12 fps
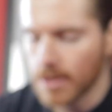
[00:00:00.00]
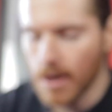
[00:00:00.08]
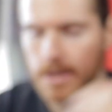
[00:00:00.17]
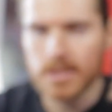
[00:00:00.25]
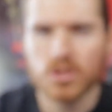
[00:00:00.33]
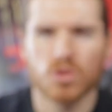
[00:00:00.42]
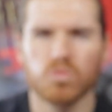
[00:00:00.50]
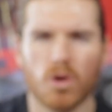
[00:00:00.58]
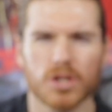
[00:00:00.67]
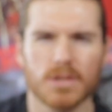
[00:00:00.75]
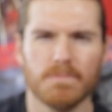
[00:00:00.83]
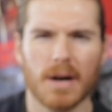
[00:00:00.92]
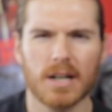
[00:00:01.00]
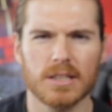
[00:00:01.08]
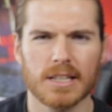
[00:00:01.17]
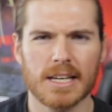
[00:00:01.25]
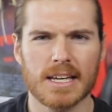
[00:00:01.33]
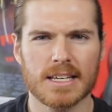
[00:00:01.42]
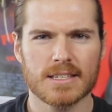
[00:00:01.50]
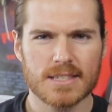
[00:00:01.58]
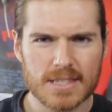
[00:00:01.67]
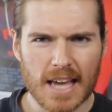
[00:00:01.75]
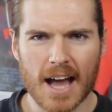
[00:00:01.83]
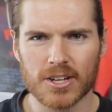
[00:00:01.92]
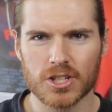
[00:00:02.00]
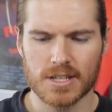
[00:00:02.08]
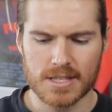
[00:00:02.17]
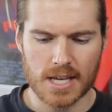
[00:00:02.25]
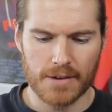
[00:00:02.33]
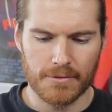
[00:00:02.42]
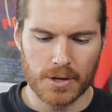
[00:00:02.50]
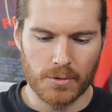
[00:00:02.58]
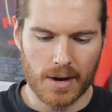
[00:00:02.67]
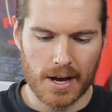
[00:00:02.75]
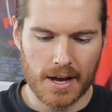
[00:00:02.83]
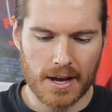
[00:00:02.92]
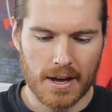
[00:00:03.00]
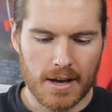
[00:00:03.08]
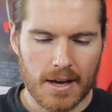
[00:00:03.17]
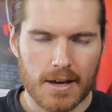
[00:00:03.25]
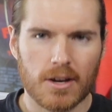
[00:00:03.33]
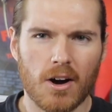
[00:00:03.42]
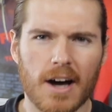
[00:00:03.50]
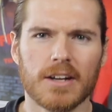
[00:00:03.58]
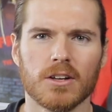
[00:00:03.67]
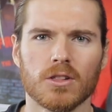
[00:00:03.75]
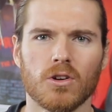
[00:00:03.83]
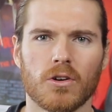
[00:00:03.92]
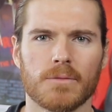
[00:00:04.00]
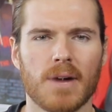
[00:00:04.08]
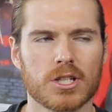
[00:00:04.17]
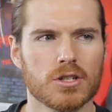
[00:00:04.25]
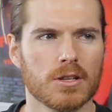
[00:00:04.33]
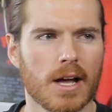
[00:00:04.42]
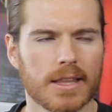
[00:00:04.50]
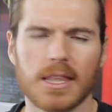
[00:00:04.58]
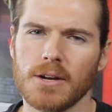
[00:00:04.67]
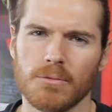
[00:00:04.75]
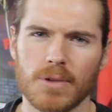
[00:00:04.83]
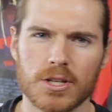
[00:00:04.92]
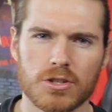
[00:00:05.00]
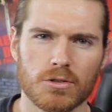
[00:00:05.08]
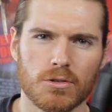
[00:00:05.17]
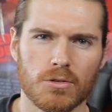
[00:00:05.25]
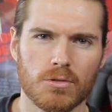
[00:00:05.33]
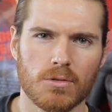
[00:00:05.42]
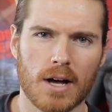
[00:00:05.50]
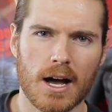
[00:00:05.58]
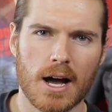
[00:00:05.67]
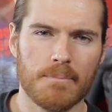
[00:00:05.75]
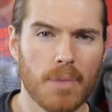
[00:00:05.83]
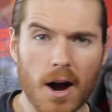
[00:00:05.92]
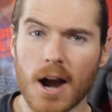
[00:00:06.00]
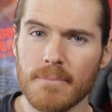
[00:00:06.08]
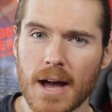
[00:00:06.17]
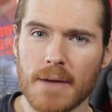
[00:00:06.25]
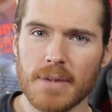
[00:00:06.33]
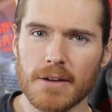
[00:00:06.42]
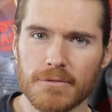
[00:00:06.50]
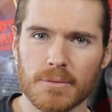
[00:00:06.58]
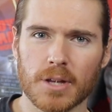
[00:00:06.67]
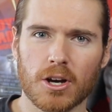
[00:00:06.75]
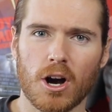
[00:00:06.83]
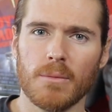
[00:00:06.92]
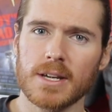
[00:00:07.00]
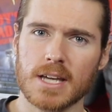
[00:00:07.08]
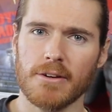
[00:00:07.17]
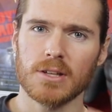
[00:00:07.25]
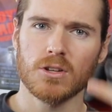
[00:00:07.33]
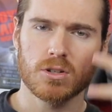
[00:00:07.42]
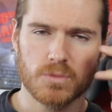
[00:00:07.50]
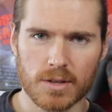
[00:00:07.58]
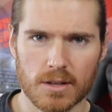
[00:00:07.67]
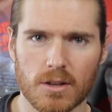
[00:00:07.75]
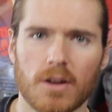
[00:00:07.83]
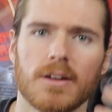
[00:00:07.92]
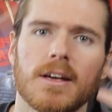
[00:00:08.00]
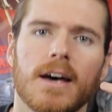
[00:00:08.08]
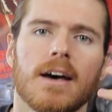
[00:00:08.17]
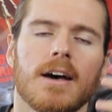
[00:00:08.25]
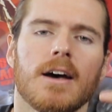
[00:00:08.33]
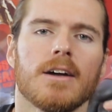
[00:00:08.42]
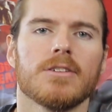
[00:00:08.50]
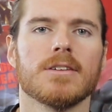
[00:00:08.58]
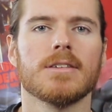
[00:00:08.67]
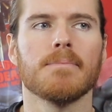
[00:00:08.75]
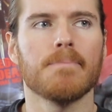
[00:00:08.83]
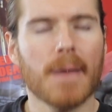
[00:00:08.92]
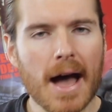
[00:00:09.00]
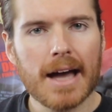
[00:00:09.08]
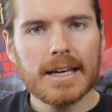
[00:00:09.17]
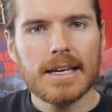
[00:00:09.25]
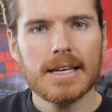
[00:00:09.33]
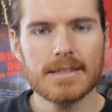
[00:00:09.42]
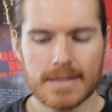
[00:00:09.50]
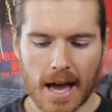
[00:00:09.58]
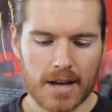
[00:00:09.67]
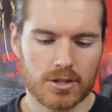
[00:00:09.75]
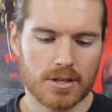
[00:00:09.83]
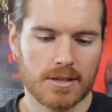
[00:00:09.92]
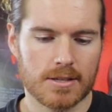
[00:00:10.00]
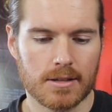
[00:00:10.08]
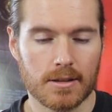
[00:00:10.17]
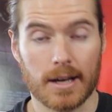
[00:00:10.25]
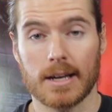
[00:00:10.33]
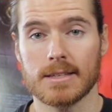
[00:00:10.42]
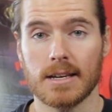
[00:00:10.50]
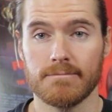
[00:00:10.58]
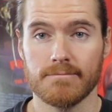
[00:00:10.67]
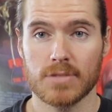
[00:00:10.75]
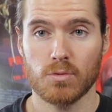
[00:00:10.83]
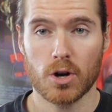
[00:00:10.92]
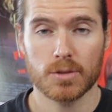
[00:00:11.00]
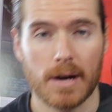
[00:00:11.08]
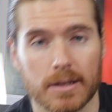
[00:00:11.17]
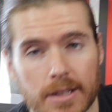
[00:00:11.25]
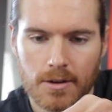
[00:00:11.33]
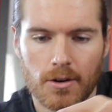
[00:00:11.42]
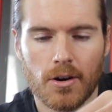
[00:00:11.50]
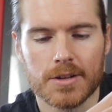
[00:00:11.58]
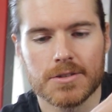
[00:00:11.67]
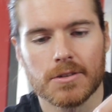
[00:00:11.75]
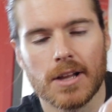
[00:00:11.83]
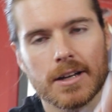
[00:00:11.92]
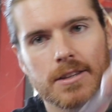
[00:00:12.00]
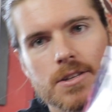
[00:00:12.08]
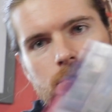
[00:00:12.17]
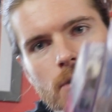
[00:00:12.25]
kind of swashbuckling sashes everywhere kind of look, much like the original Pirate Batman from the comics, how he looked with a lot of just baggy sashes and, like I said, swashbuckling. Oh, I do like this